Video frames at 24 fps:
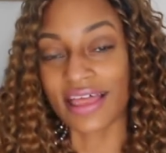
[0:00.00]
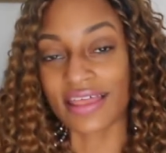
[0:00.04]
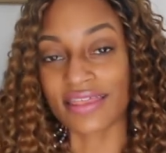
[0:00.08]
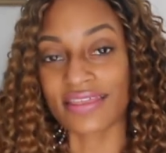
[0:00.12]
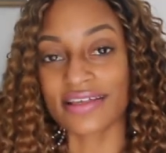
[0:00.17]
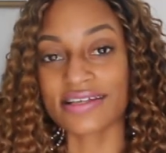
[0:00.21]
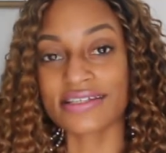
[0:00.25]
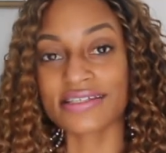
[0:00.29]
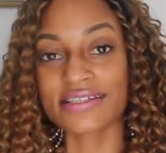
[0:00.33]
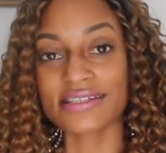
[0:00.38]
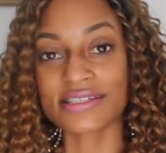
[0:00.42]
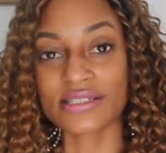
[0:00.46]

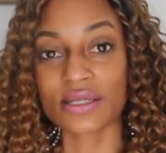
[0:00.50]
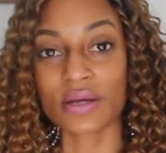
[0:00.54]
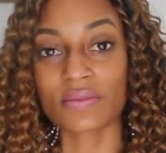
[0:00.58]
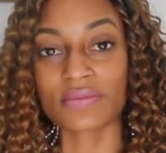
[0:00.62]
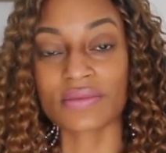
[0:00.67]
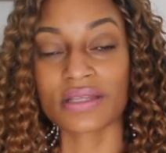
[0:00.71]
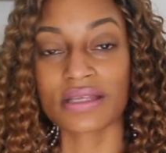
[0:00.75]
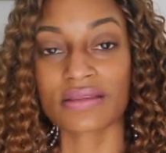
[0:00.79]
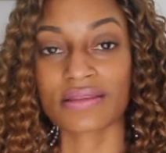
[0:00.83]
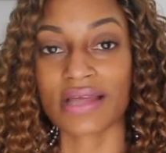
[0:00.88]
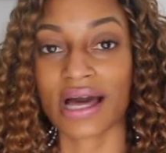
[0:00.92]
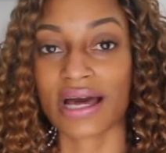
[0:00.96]
This is
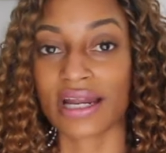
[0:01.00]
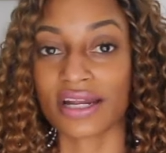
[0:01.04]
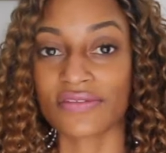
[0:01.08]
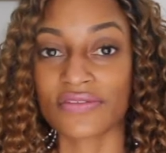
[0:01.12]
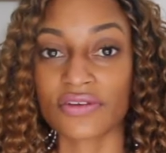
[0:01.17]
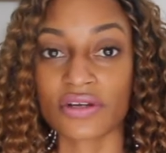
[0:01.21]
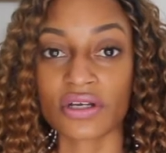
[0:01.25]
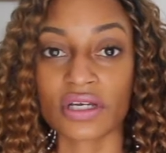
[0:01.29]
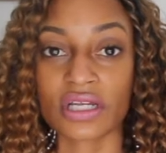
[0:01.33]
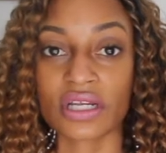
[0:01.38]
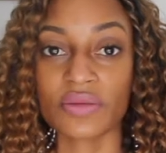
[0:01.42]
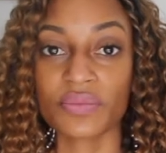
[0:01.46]
something that if
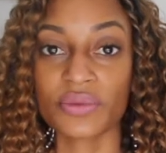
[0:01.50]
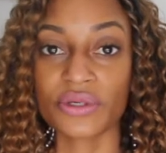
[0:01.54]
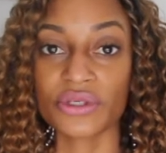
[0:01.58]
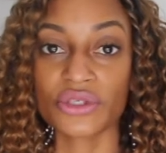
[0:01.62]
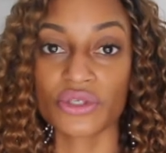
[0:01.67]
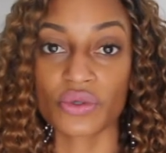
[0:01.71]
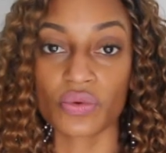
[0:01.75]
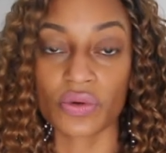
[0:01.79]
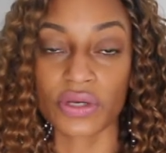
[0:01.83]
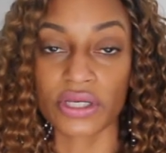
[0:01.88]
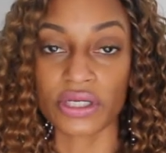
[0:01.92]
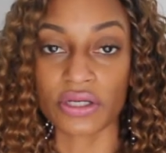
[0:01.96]
you're gonna be
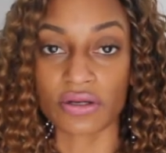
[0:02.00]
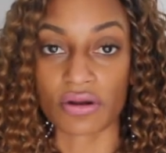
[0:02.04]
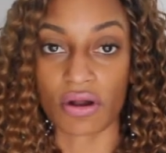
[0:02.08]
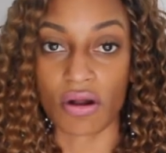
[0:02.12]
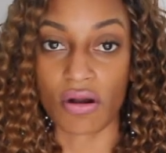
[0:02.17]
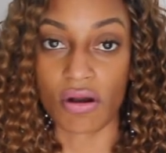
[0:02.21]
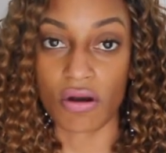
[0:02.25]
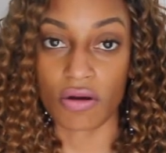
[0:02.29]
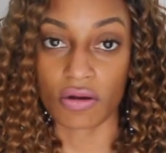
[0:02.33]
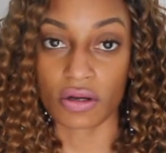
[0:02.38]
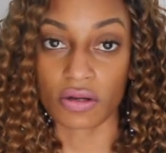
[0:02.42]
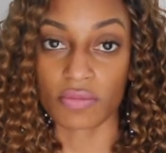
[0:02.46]
doing your
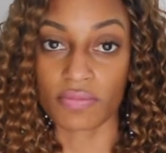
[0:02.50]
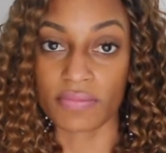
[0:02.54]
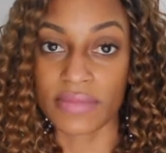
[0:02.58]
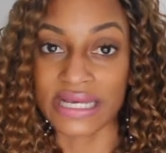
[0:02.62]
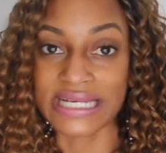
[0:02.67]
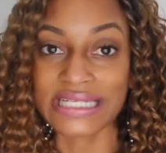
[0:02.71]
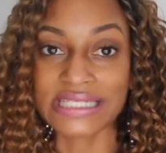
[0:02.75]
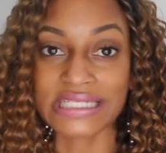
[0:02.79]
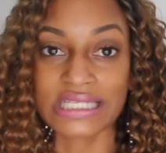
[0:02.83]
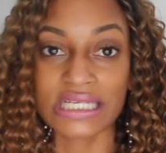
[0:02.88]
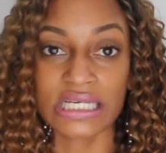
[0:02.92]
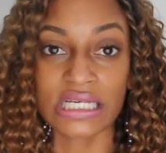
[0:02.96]
own
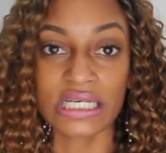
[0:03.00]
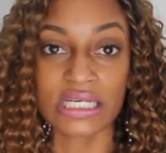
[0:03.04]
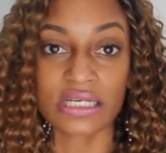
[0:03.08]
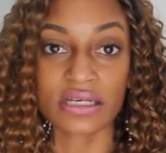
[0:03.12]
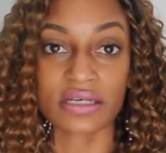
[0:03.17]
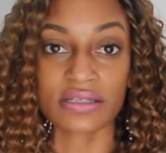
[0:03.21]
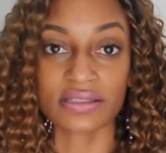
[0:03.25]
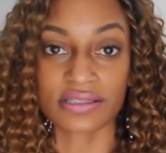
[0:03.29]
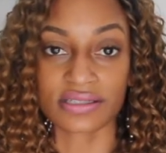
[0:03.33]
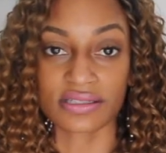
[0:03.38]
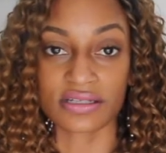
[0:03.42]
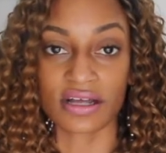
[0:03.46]

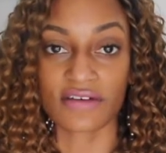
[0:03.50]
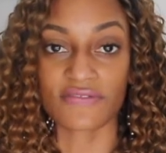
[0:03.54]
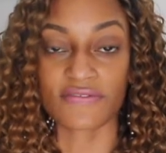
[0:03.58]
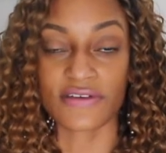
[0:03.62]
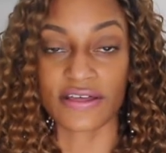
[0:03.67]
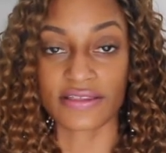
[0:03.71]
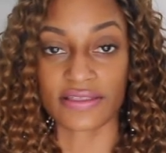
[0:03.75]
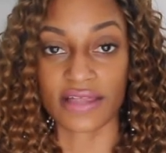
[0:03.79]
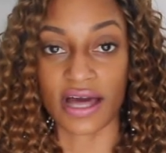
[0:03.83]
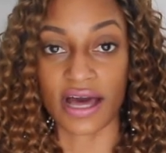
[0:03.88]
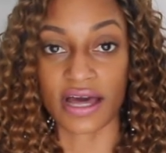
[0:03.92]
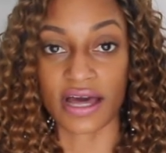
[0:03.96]
mixing and stuff
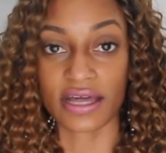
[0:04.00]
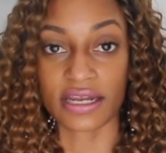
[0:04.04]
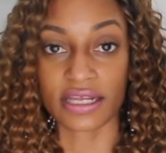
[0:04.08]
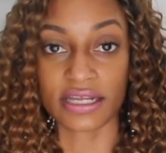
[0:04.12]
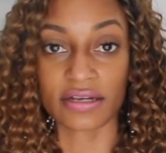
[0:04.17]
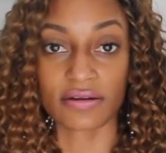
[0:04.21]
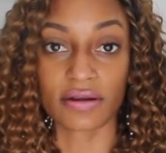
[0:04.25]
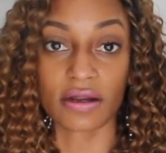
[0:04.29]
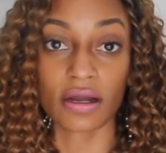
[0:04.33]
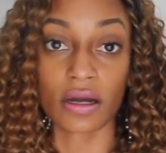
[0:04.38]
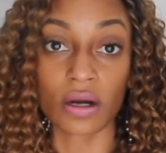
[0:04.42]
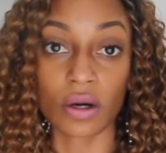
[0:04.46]
like that
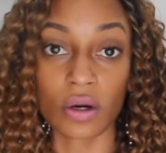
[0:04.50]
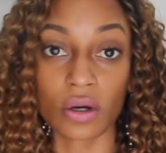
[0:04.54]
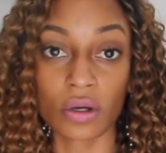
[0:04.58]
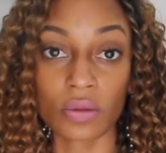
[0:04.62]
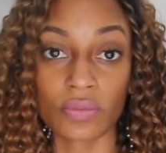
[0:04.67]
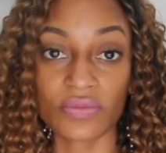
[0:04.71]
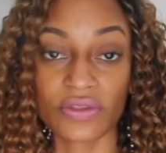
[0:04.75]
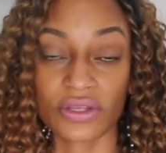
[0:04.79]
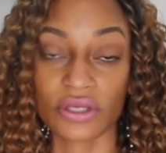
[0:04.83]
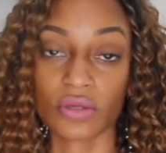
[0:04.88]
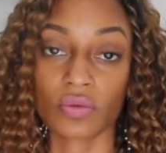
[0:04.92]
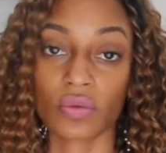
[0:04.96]
here at
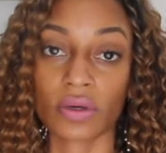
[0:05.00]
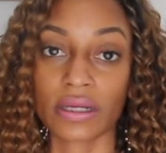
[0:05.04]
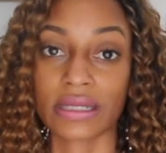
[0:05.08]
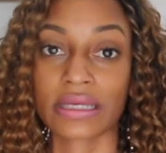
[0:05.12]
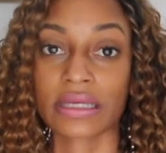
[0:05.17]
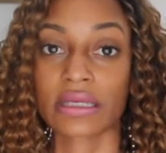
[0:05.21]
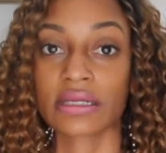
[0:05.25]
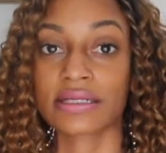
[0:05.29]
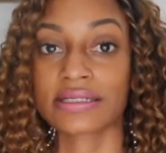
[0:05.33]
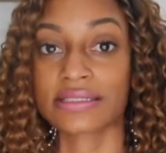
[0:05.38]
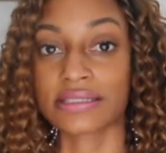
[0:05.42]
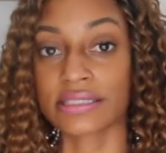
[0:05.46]
home, then you wanna
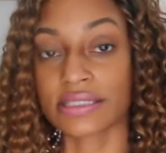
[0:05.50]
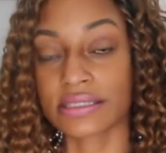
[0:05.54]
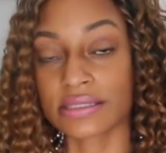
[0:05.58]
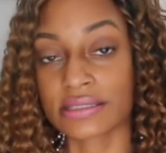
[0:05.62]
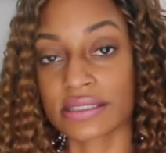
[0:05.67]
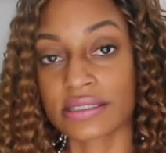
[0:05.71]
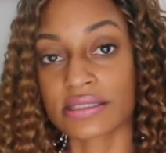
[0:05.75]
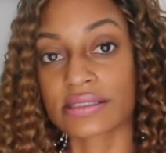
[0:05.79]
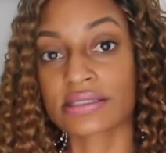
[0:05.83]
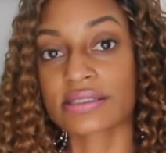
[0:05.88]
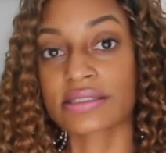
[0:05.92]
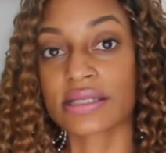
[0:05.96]
get a
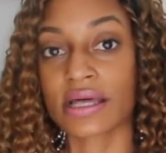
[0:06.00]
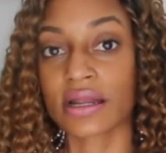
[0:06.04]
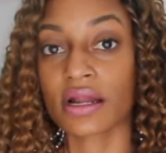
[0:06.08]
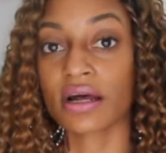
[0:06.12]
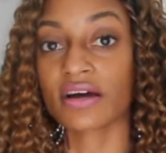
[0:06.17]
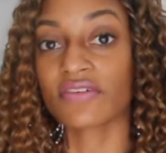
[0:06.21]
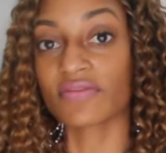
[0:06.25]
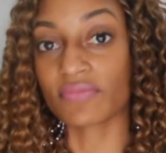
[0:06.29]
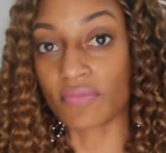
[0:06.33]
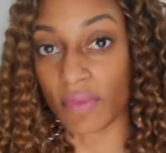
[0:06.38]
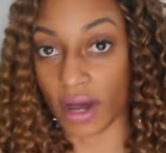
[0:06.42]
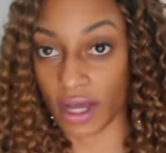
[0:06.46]
decent set
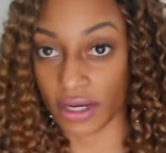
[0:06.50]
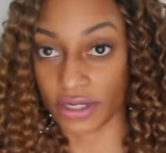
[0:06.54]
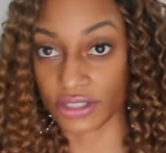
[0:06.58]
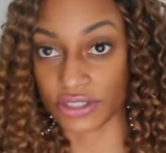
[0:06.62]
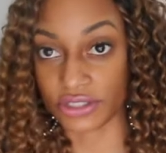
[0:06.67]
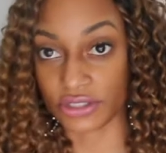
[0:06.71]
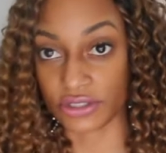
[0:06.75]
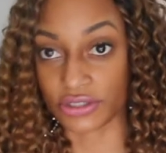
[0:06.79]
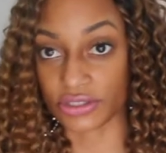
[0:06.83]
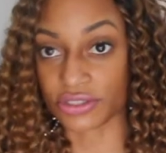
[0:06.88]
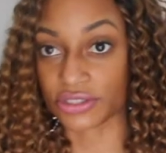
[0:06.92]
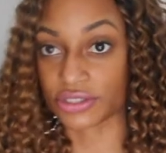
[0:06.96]
of
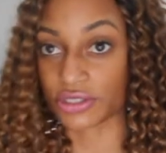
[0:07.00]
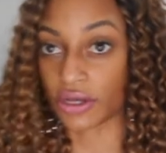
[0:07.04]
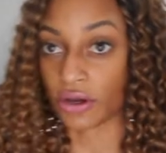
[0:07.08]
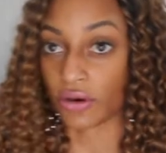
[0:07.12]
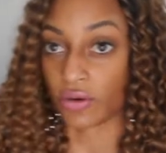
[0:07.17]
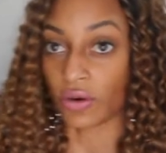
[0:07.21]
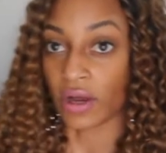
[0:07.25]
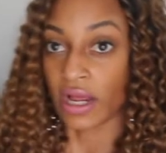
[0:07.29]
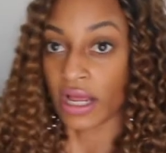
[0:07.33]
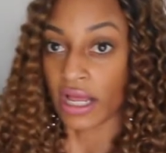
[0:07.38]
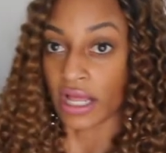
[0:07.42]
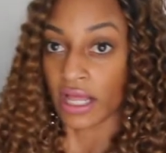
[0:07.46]
monitors.
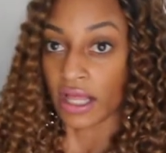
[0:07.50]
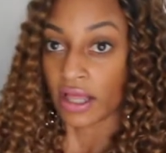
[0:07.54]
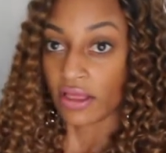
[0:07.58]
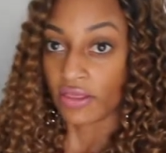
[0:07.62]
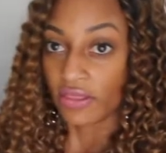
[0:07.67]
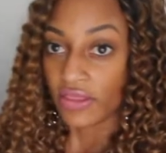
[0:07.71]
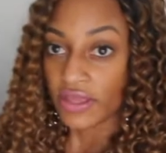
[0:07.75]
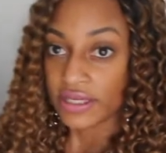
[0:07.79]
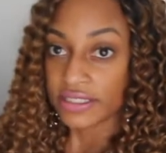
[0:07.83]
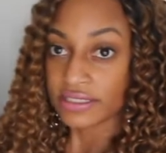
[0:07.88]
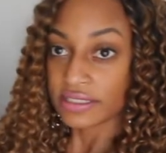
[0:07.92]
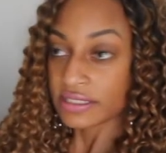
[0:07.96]
So
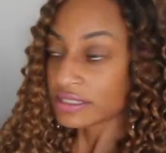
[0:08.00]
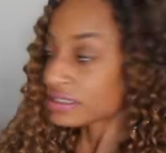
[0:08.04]
this